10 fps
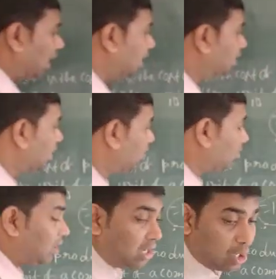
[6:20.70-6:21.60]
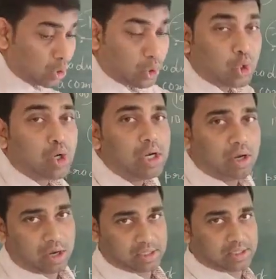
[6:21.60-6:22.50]
addition to the total
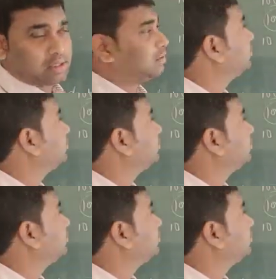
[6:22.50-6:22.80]
cost.